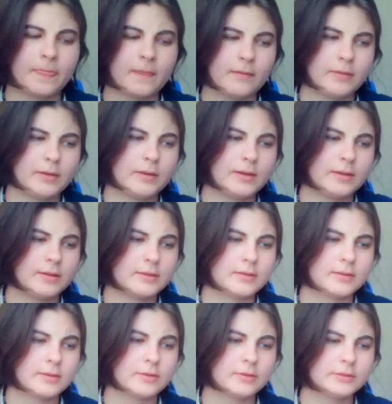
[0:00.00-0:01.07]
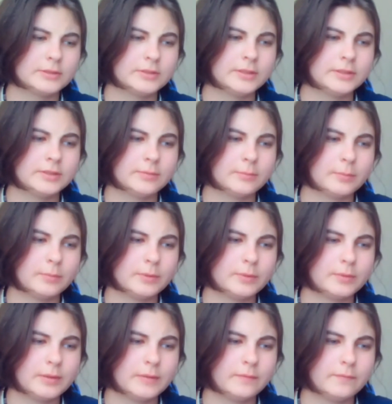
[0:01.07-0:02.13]
where you get this contradiction
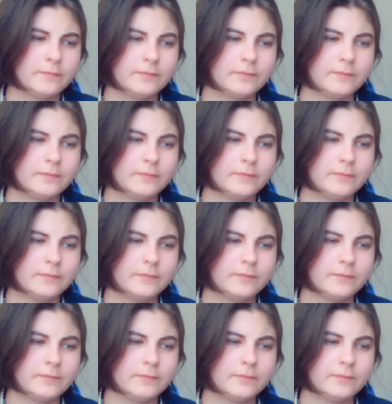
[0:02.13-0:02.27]
between